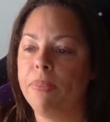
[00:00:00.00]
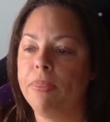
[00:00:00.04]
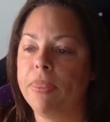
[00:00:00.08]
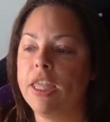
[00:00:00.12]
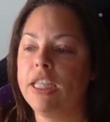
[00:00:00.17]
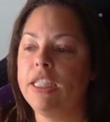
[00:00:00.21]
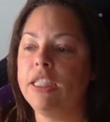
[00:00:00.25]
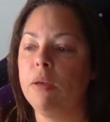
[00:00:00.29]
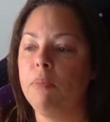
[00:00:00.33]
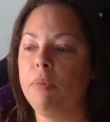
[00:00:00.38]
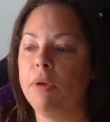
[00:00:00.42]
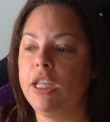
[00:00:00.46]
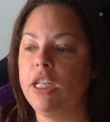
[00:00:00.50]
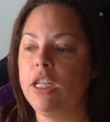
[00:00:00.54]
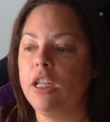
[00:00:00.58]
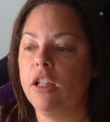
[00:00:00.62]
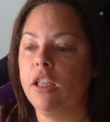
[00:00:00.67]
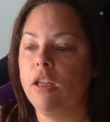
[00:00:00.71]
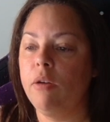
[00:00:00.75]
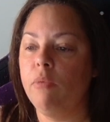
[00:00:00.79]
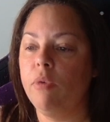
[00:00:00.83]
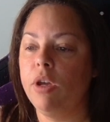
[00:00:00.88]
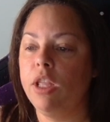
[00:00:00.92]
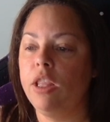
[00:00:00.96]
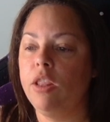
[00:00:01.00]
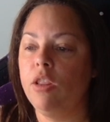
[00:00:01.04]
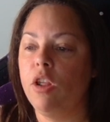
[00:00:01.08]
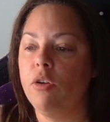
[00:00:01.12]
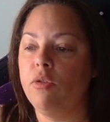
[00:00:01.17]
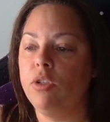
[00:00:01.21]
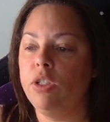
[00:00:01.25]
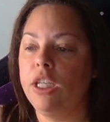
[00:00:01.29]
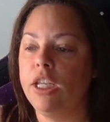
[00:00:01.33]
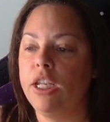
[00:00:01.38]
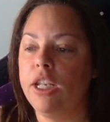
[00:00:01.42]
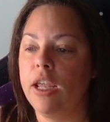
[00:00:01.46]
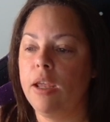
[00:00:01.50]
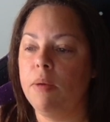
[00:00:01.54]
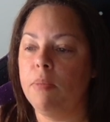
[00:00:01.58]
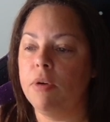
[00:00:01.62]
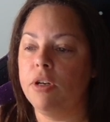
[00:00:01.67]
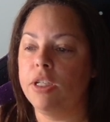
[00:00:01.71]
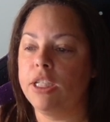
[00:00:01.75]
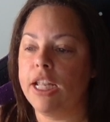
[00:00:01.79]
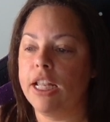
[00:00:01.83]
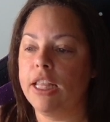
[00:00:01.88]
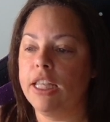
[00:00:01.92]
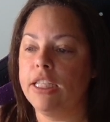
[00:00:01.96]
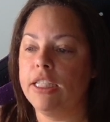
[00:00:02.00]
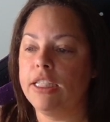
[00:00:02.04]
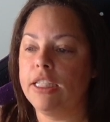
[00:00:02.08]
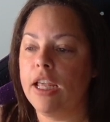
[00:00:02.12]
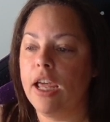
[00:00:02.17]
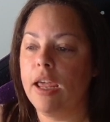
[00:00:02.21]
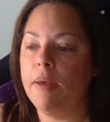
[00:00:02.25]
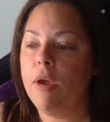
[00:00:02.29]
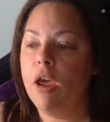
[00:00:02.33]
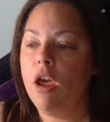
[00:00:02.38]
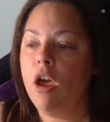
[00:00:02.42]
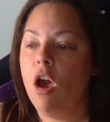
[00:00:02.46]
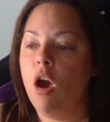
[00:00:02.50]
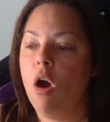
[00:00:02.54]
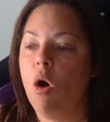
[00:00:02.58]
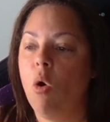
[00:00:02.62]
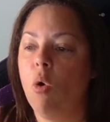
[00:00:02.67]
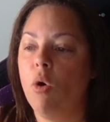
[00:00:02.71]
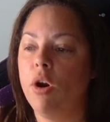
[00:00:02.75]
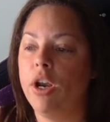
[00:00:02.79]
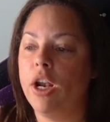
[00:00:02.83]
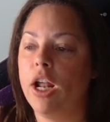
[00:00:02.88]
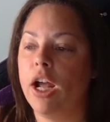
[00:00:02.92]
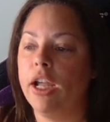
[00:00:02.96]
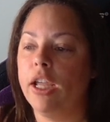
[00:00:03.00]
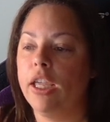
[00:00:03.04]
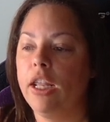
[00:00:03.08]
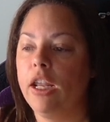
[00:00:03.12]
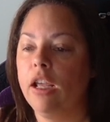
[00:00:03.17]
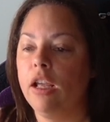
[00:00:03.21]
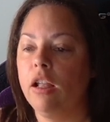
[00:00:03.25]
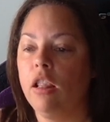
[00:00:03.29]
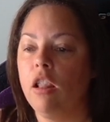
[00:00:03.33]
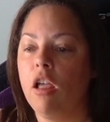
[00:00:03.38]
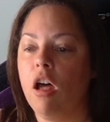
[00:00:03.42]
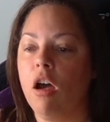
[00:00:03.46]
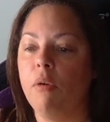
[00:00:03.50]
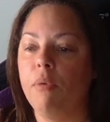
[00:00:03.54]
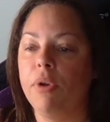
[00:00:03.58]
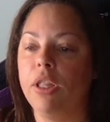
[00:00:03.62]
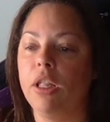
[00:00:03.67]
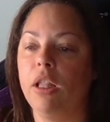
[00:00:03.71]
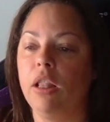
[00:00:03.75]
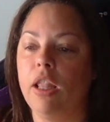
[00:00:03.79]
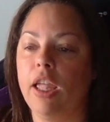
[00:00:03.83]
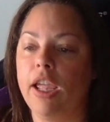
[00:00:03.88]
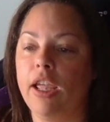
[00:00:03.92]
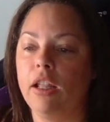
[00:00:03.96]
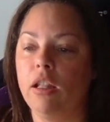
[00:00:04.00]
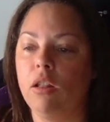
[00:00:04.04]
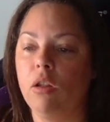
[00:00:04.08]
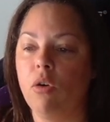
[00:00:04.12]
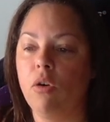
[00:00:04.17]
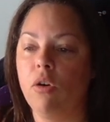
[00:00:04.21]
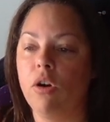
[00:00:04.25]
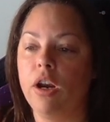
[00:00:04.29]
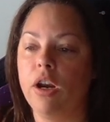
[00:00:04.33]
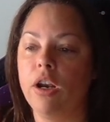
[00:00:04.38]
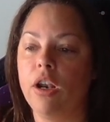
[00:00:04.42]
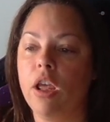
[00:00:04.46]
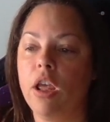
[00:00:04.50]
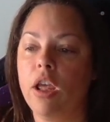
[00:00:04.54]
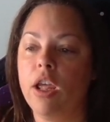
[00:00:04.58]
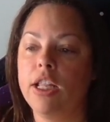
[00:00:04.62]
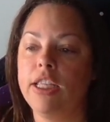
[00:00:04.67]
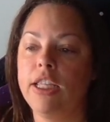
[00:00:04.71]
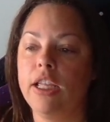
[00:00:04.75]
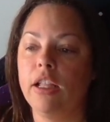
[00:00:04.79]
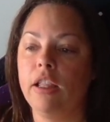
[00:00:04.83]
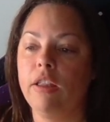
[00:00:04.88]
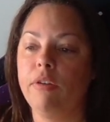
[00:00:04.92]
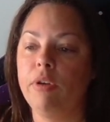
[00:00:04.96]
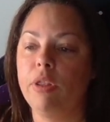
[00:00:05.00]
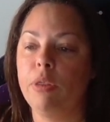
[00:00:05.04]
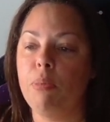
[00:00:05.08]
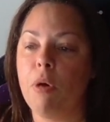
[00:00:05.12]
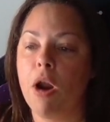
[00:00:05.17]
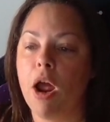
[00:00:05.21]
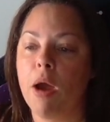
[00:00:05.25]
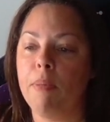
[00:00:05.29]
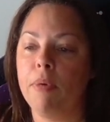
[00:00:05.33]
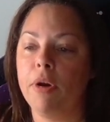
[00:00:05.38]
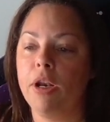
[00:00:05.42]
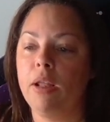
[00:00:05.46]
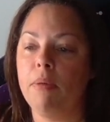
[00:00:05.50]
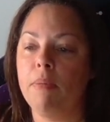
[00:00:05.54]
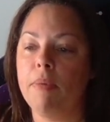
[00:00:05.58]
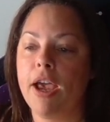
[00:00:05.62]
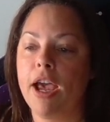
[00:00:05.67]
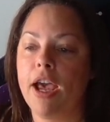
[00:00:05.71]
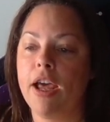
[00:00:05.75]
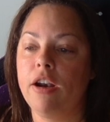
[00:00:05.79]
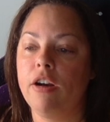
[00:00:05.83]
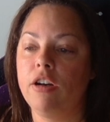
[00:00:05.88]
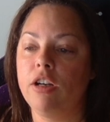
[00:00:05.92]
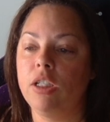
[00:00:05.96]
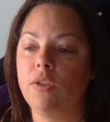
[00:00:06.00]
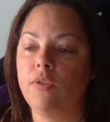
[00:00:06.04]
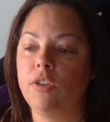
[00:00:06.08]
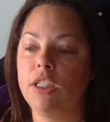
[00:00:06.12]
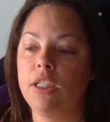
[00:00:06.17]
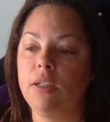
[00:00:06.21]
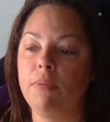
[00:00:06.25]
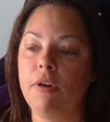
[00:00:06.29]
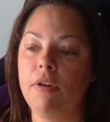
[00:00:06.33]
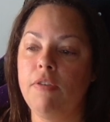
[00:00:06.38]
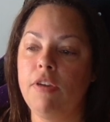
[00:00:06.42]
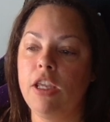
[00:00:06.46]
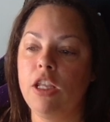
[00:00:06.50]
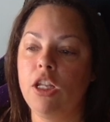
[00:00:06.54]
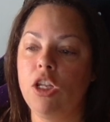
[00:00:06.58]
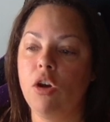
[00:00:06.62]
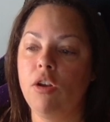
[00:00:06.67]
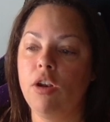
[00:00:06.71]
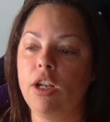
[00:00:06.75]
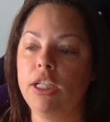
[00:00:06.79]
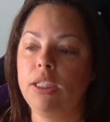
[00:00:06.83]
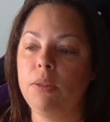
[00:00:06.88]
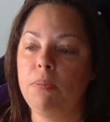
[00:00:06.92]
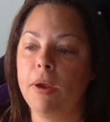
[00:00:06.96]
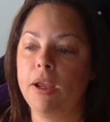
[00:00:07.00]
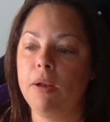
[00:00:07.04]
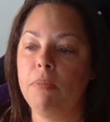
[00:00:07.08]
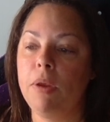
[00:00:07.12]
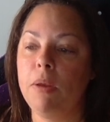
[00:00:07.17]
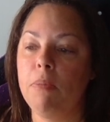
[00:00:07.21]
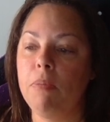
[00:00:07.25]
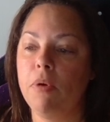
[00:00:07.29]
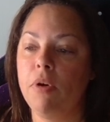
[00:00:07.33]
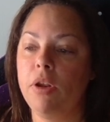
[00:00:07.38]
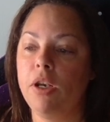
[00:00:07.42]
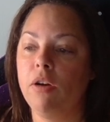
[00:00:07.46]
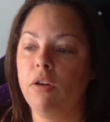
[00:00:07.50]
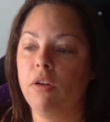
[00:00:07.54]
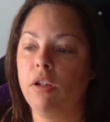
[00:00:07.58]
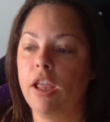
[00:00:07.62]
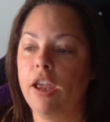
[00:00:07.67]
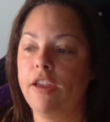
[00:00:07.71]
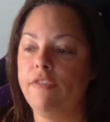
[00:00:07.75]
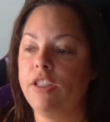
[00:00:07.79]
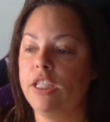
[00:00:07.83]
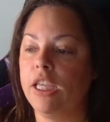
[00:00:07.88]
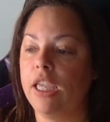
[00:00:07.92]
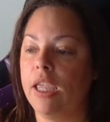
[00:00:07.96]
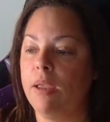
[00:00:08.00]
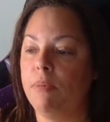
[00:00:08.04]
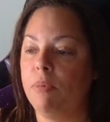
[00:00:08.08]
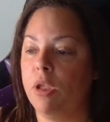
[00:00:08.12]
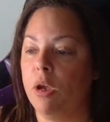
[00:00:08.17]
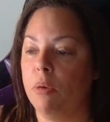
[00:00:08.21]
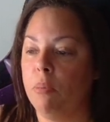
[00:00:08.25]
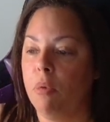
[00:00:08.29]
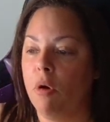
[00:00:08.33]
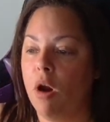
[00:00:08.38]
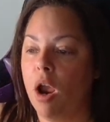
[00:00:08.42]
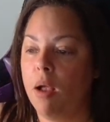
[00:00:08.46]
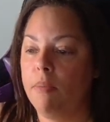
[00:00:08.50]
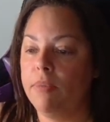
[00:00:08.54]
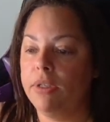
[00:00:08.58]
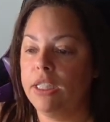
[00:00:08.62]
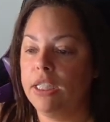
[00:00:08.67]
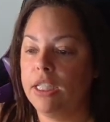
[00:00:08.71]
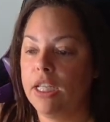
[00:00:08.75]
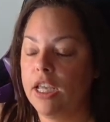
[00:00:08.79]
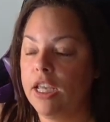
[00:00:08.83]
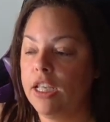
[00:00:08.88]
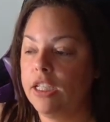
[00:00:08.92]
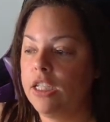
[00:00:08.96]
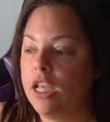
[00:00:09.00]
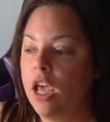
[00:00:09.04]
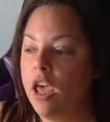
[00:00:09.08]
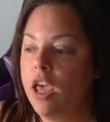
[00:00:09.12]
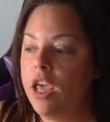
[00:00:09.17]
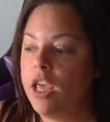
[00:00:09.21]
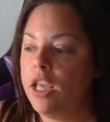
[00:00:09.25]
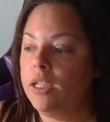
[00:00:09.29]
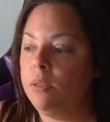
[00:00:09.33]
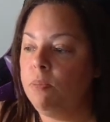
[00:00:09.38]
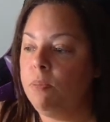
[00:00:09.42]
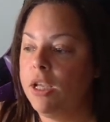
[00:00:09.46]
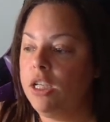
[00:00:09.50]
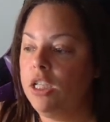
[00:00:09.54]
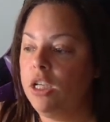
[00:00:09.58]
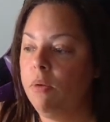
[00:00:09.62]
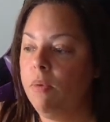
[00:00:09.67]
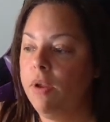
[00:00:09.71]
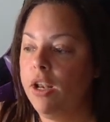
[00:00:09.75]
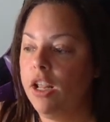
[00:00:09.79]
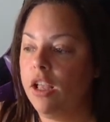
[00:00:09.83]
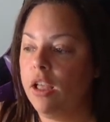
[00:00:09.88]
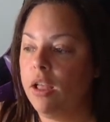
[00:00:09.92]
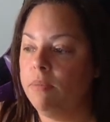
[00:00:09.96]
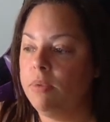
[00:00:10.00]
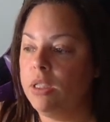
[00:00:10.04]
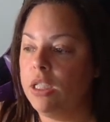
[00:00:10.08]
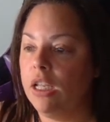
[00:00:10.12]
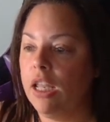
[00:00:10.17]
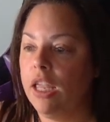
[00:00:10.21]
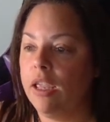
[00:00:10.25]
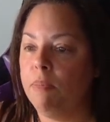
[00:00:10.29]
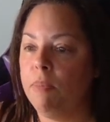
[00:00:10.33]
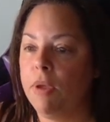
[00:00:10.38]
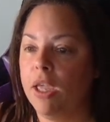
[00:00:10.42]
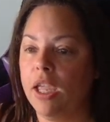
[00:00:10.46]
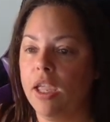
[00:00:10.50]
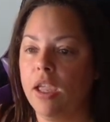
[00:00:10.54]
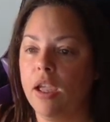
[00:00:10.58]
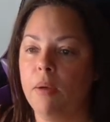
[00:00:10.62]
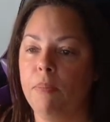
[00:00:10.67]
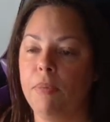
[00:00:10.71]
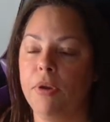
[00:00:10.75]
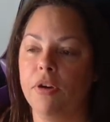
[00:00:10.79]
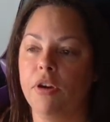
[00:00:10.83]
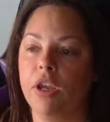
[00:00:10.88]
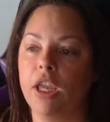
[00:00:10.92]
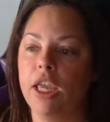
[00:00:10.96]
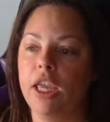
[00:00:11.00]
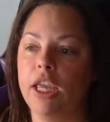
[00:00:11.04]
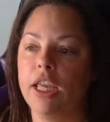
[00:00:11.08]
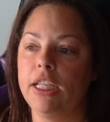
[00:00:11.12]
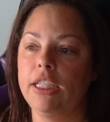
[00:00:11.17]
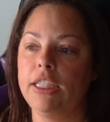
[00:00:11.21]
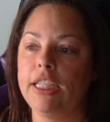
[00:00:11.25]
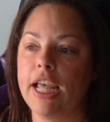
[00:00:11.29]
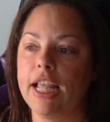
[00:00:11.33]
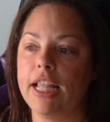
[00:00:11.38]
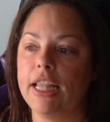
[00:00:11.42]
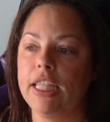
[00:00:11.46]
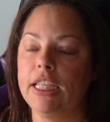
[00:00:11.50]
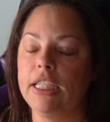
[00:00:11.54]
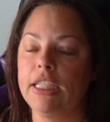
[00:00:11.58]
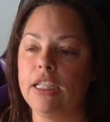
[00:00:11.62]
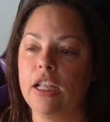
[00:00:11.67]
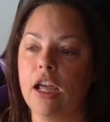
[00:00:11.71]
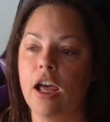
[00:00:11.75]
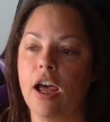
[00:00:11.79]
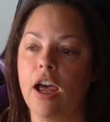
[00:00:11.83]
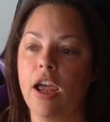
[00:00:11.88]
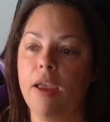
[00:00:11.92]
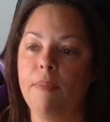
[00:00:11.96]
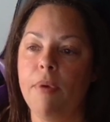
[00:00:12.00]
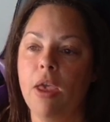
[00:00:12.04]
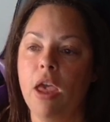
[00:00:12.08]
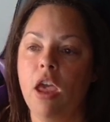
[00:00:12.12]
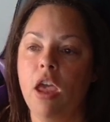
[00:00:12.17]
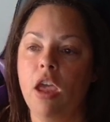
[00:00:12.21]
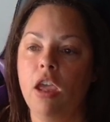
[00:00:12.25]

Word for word: This could be dealing with nosy neighbors at this time or not getting along with the landlord, dealing with property matters. For some of you, don't expect people in your life to keep their promises, especially when it comes to like picking up your kids at this time.